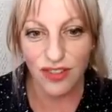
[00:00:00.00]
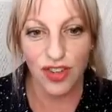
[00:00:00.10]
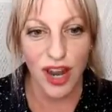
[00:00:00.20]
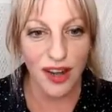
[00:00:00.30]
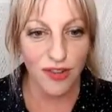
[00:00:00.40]

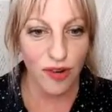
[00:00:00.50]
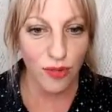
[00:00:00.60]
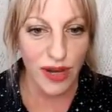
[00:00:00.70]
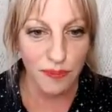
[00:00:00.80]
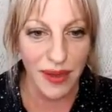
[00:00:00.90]
gender
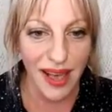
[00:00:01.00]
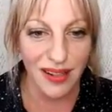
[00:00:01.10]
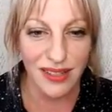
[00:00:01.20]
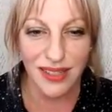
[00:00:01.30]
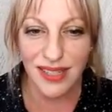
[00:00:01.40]

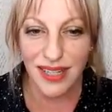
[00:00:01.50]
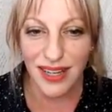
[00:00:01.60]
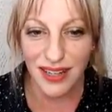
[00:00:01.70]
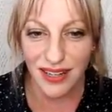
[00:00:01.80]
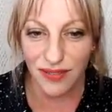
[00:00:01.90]

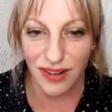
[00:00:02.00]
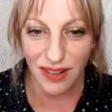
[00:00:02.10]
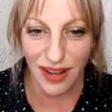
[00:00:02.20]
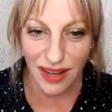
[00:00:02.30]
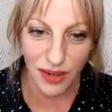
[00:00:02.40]
rebalancing and
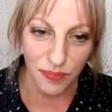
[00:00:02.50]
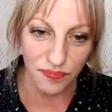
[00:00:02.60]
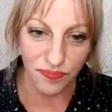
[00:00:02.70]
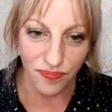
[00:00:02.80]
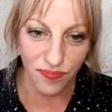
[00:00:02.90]
even like,
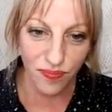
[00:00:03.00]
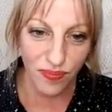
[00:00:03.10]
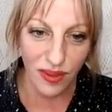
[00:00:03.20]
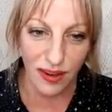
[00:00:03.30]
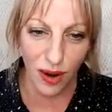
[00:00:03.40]

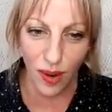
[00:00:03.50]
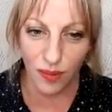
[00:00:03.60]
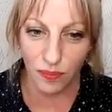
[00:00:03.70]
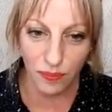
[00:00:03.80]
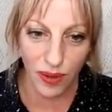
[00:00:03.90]
you
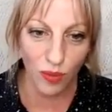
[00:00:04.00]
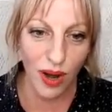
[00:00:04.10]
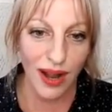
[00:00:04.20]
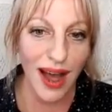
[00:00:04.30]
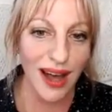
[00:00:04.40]
know, being
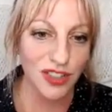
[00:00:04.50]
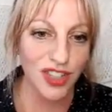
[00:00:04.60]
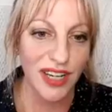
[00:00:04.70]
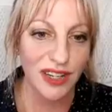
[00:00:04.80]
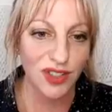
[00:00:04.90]
more
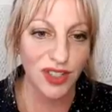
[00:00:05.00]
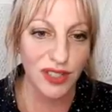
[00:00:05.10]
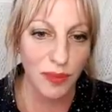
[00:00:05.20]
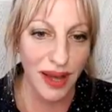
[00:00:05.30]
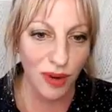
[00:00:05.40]

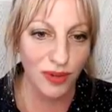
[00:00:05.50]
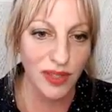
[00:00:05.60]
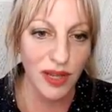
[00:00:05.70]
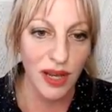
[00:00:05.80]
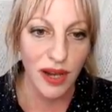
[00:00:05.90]
conscientious
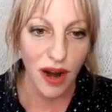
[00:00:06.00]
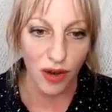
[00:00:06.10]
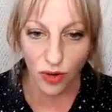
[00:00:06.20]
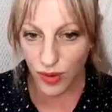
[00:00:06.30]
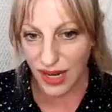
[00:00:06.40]
about
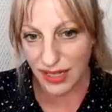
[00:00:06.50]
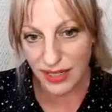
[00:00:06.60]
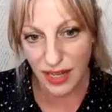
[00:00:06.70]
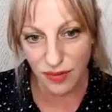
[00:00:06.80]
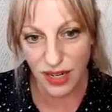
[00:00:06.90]
our
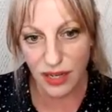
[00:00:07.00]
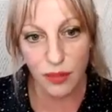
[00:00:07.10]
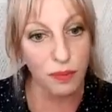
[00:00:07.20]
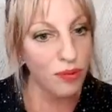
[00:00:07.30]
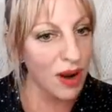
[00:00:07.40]
creativity,
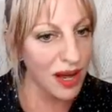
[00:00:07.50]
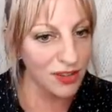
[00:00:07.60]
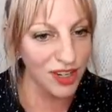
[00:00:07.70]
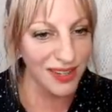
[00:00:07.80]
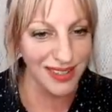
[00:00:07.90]
the
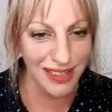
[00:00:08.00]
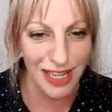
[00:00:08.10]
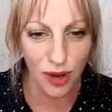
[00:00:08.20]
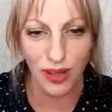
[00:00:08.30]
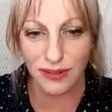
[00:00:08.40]
projects.
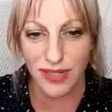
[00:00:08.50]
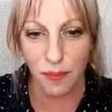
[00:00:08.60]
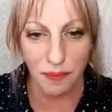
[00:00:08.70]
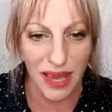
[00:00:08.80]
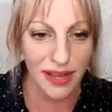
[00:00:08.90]
Leo loves
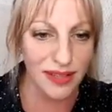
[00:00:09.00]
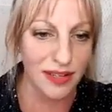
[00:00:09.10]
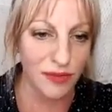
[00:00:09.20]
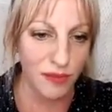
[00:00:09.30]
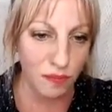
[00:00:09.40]
to make
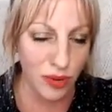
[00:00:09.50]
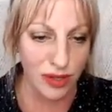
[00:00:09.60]
stuff and